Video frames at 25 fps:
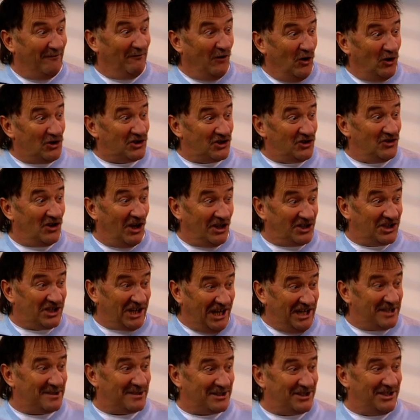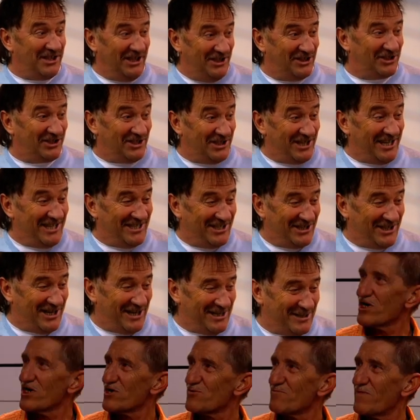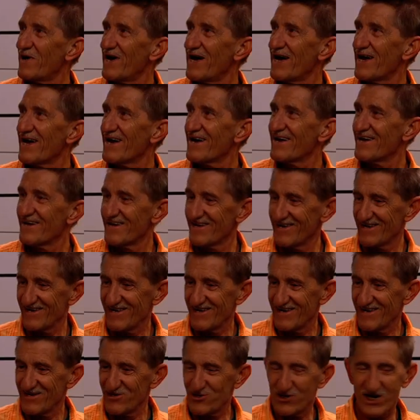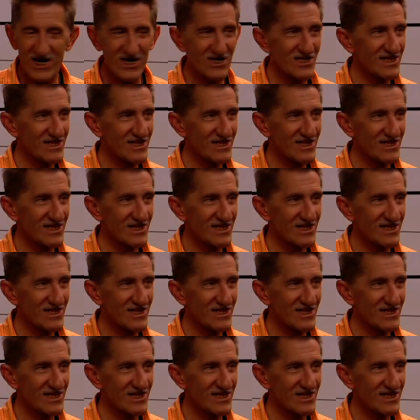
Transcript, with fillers: fortune on cheese... Cheese, cheese, cheese bay. bay. Cheese bay, yeah. Cheese